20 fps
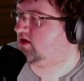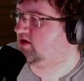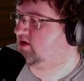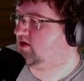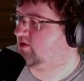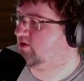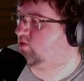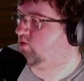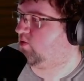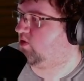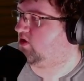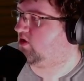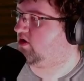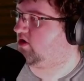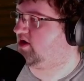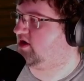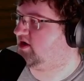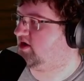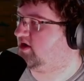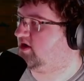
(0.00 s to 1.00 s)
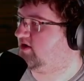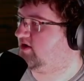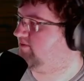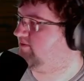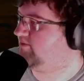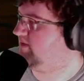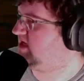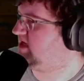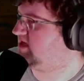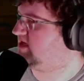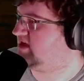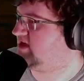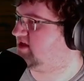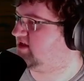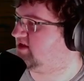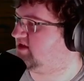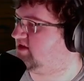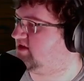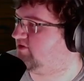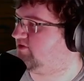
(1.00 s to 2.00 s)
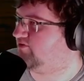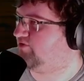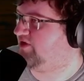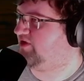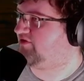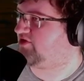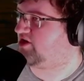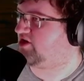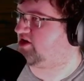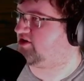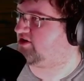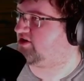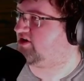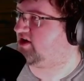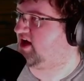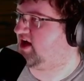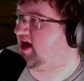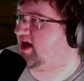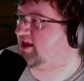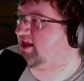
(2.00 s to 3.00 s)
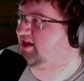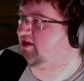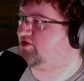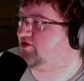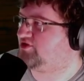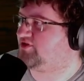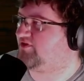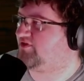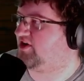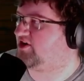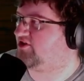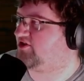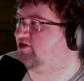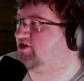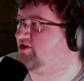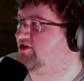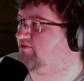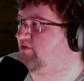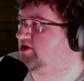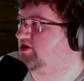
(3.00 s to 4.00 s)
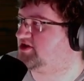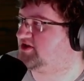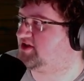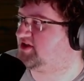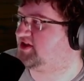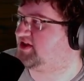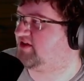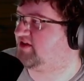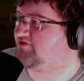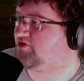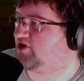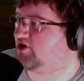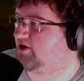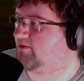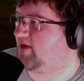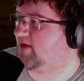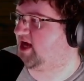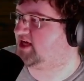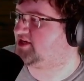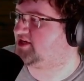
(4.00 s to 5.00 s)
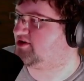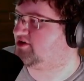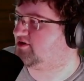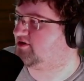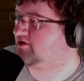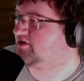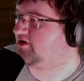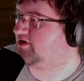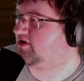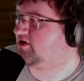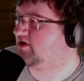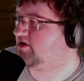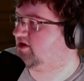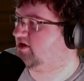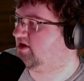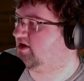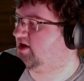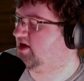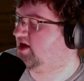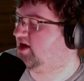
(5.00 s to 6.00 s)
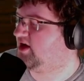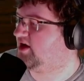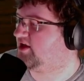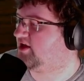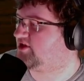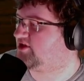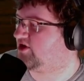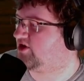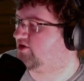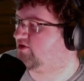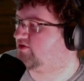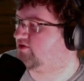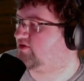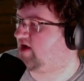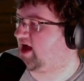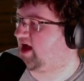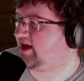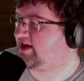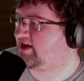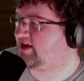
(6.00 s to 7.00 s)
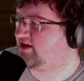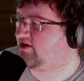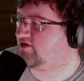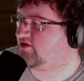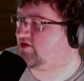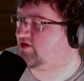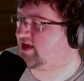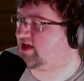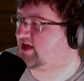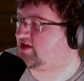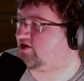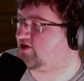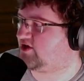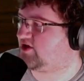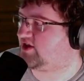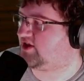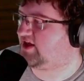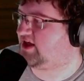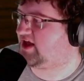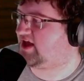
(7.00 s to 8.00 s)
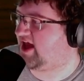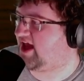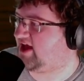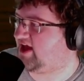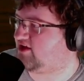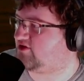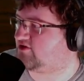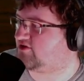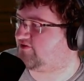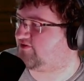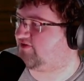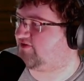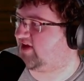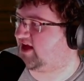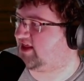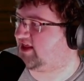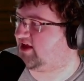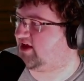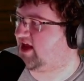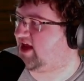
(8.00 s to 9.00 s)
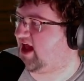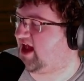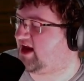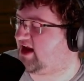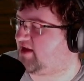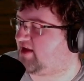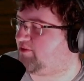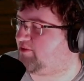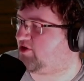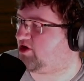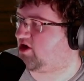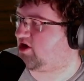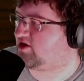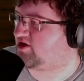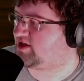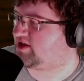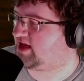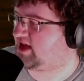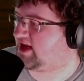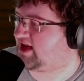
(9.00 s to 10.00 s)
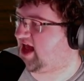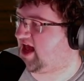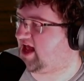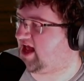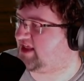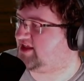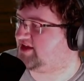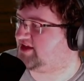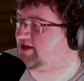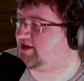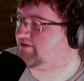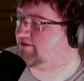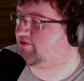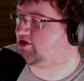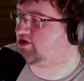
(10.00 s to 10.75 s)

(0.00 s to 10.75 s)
Warren, Mantis, River Otter. Ah, the elusive otter. It submerges itself during my turn. So I did notice that during the angler fight, that he had a couple of cards that had the submerge